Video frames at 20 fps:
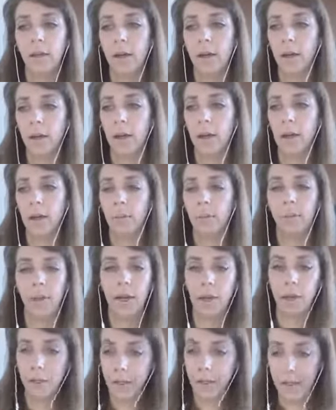
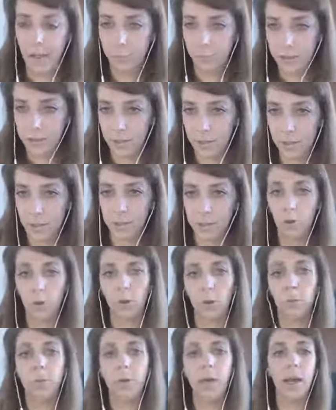buy on Amazon
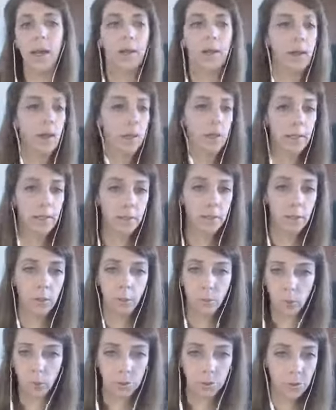or buy on
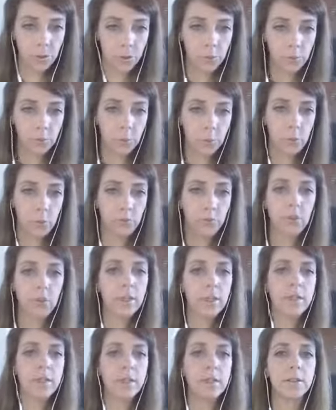Nordstrom's, wherever it
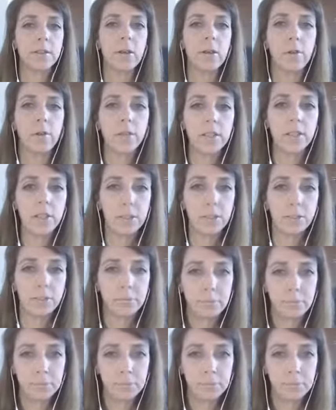is that it's going to.